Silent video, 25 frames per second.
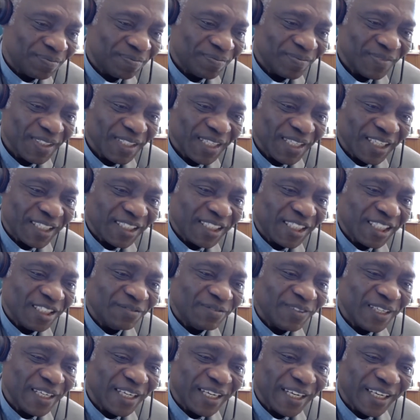as if
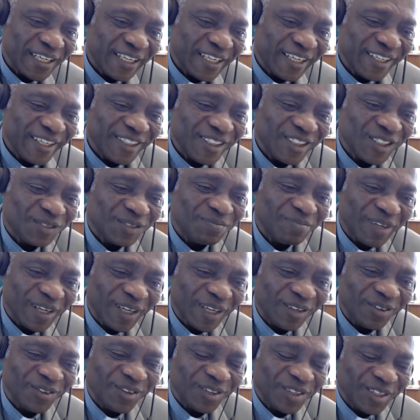they are
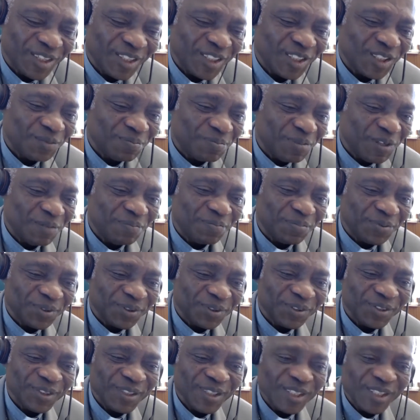kinsmen or
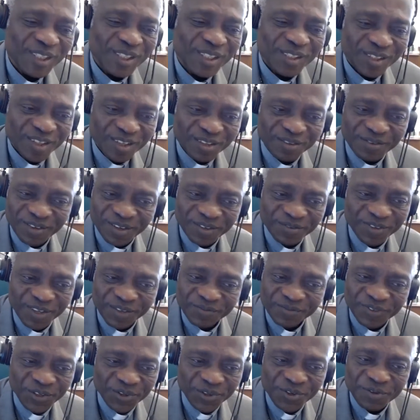kinspeople
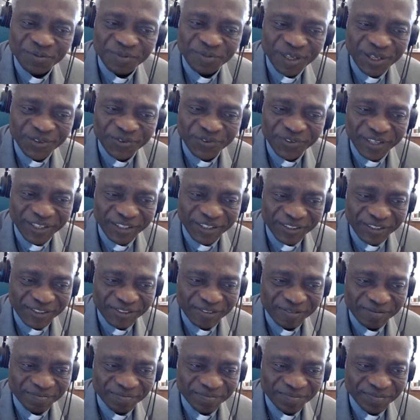of the human race.
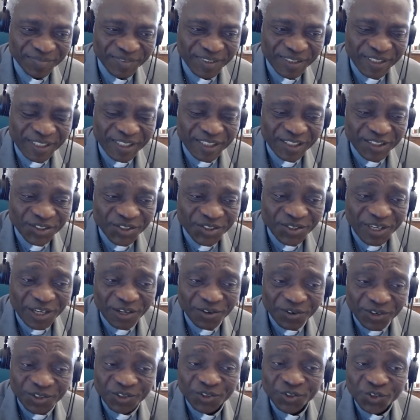So
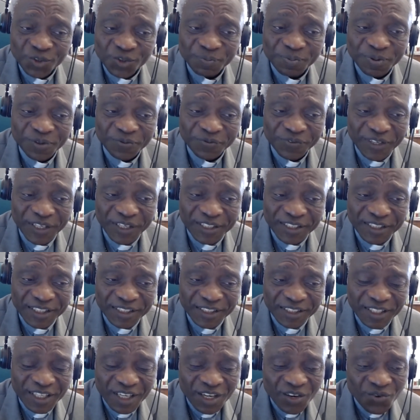according to Pope
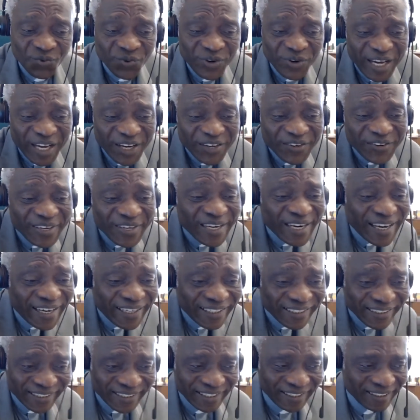Francis, we are
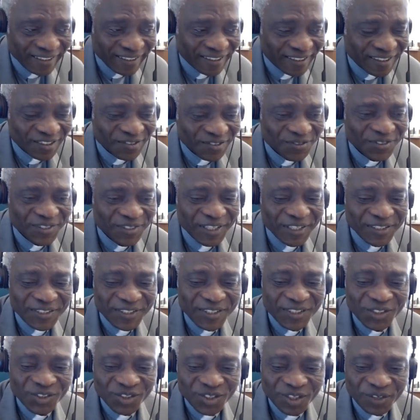related to the
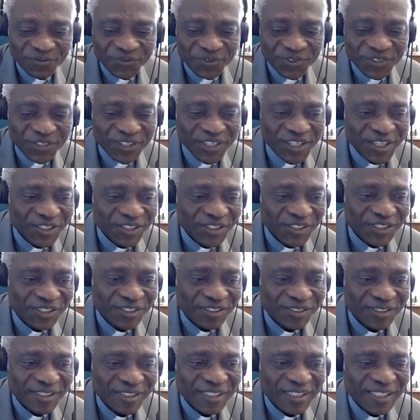things of
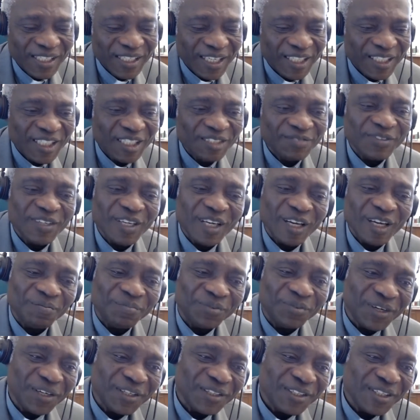creation as if they are
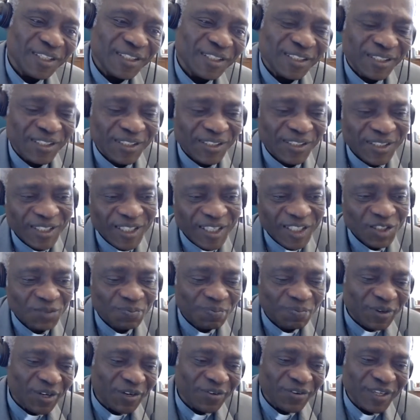brothers, sisters,
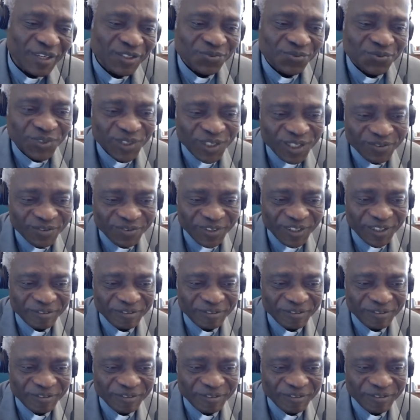parents, whatever.